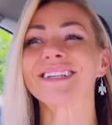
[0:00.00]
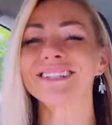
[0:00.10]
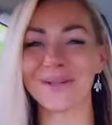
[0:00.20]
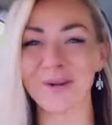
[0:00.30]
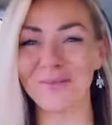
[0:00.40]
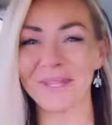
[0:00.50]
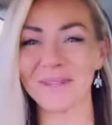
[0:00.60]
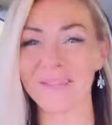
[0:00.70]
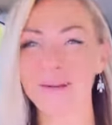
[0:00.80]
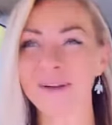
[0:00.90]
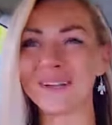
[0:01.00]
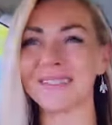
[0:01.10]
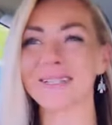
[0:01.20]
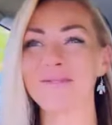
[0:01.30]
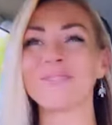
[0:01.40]
That's why I love the work of Byron
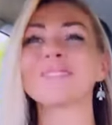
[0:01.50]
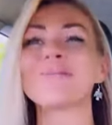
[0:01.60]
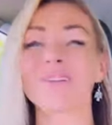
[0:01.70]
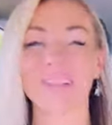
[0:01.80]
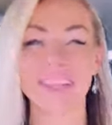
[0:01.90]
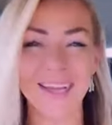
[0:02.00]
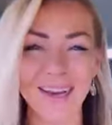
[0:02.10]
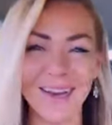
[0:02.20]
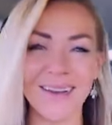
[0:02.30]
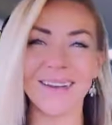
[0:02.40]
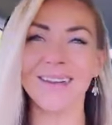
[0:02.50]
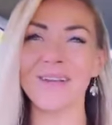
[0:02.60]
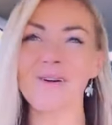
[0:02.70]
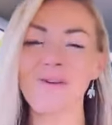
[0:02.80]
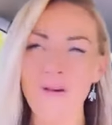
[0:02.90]
Katie so much.
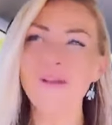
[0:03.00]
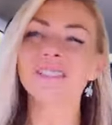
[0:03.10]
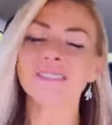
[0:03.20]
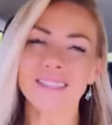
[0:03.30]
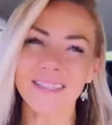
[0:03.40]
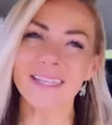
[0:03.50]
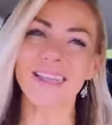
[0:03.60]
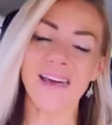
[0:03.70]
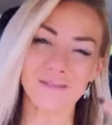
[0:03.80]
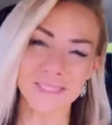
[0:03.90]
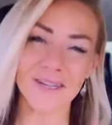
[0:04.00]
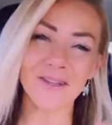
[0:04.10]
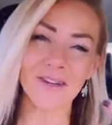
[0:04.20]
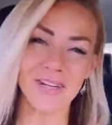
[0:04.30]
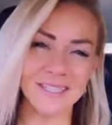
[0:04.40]
And then practicing, you know, I
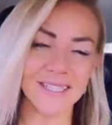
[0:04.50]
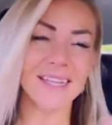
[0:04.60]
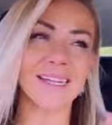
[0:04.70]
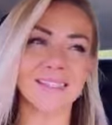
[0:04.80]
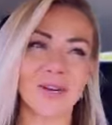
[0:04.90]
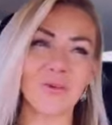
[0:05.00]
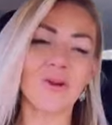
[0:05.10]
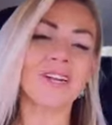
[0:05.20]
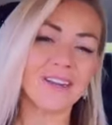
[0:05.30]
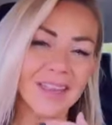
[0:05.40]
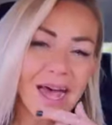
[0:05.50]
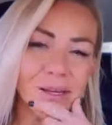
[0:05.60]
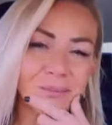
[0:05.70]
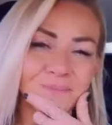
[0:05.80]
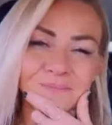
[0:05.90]
did positive
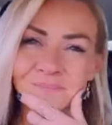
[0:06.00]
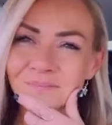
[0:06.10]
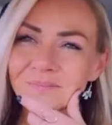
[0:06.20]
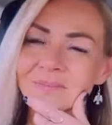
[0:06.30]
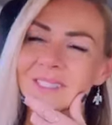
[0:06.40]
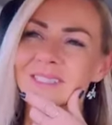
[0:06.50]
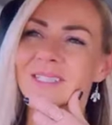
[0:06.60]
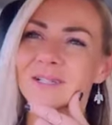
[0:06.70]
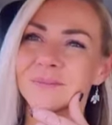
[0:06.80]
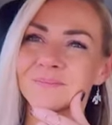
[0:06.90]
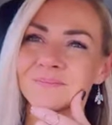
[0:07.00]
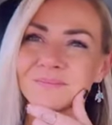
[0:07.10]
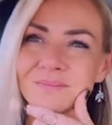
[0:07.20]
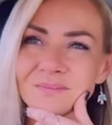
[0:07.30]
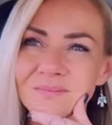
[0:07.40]
affirmations in the mirror for probably like six
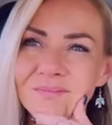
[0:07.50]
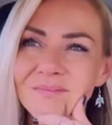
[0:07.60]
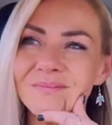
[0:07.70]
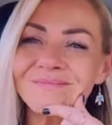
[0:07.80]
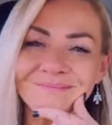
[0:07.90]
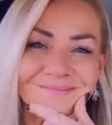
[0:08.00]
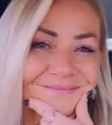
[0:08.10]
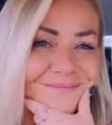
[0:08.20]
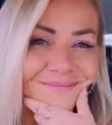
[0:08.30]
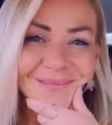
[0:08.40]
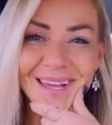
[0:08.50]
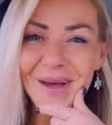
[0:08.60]
months as part of my morning routine.